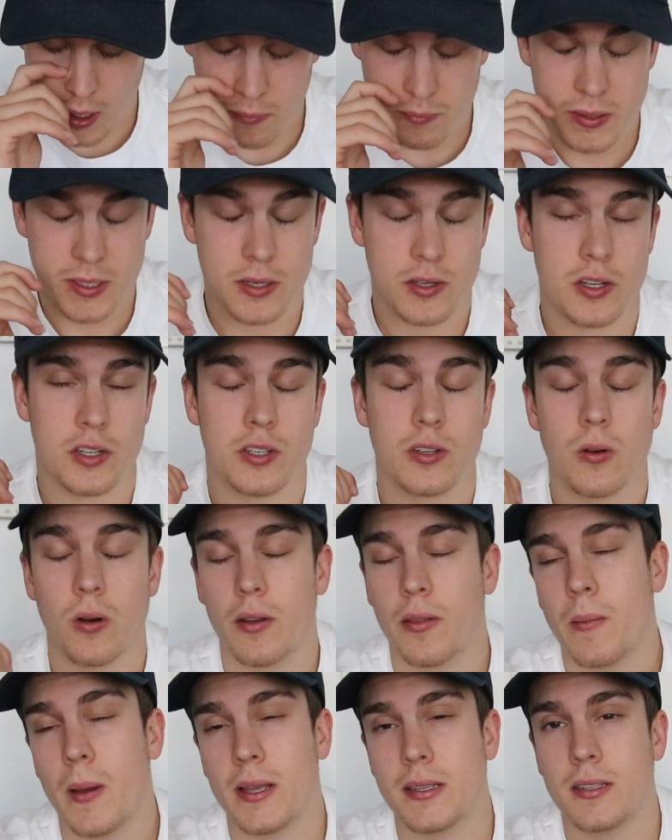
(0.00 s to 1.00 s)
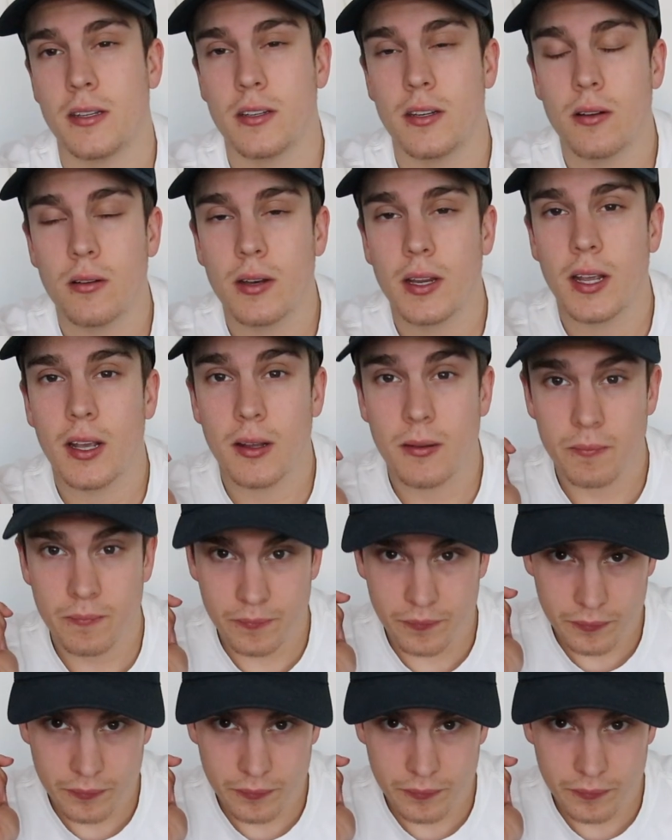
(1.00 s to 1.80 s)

such as North Macedonia,